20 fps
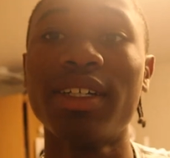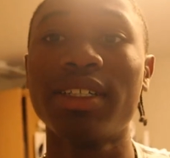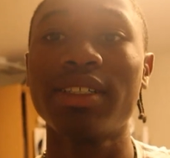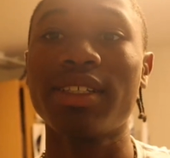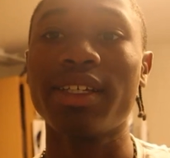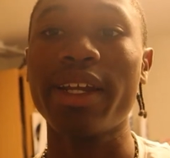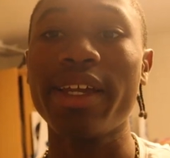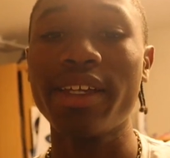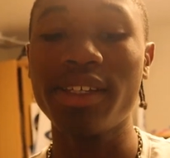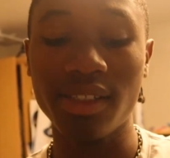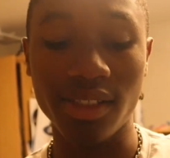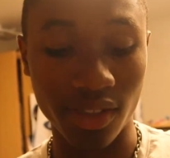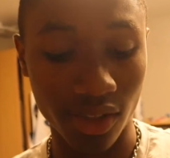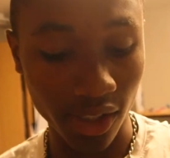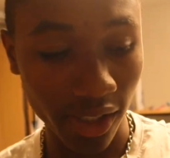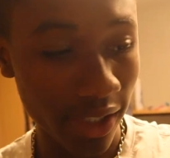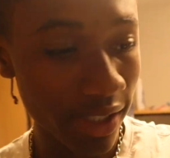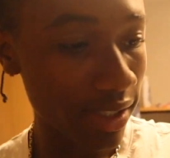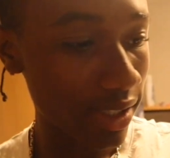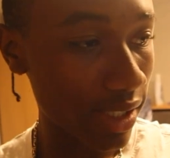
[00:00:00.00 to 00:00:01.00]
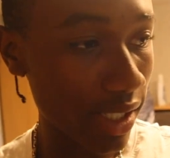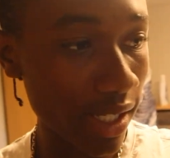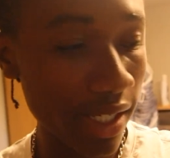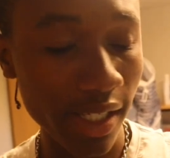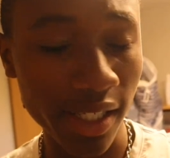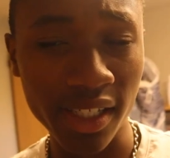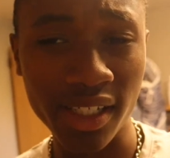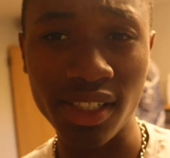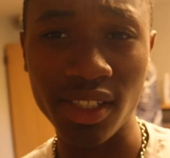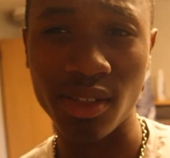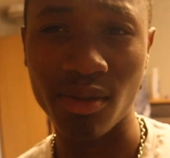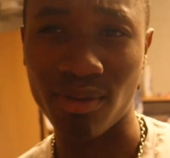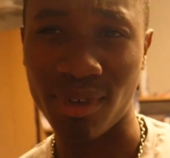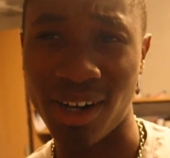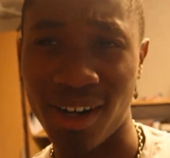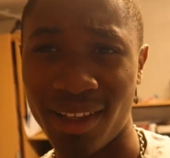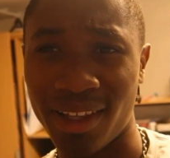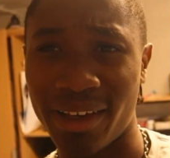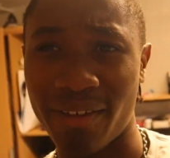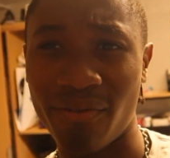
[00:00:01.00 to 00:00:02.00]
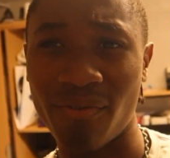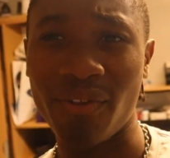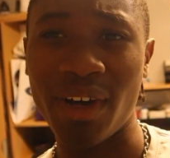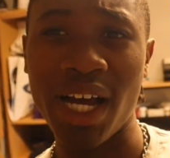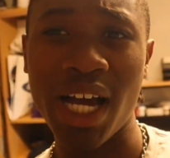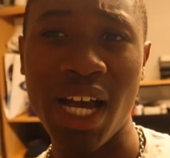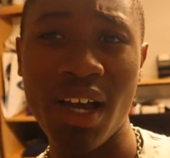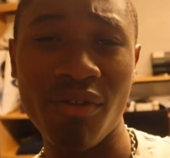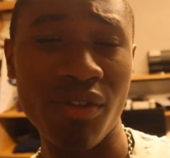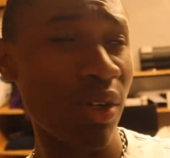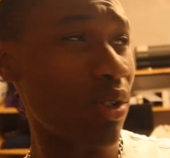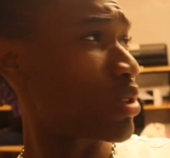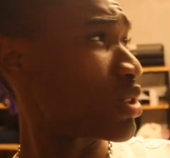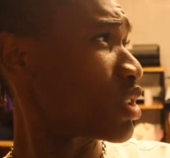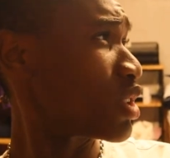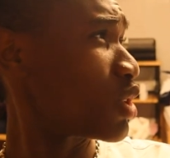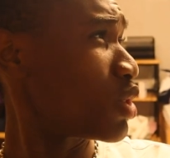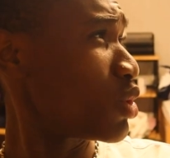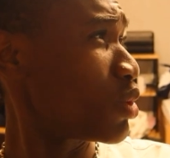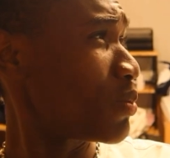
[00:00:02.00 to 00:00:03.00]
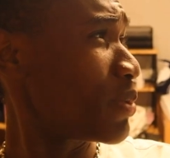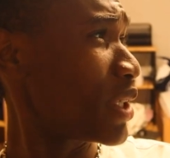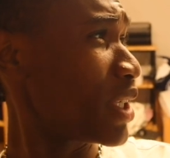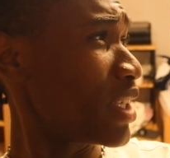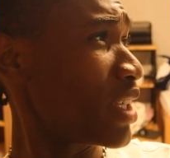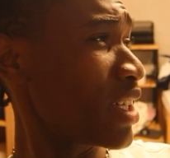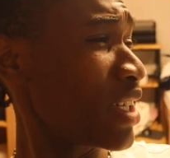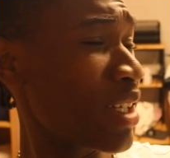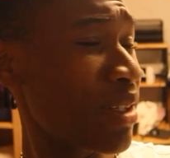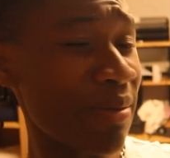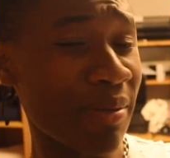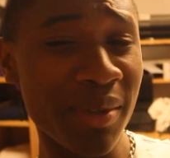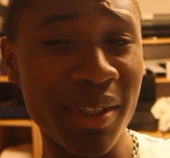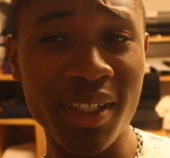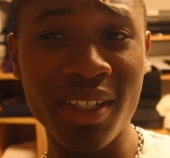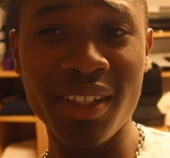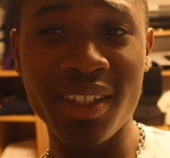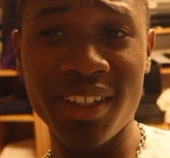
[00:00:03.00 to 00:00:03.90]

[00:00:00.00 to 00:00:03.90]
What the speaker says: Today is Thursday, it is about like 5:02 p.m.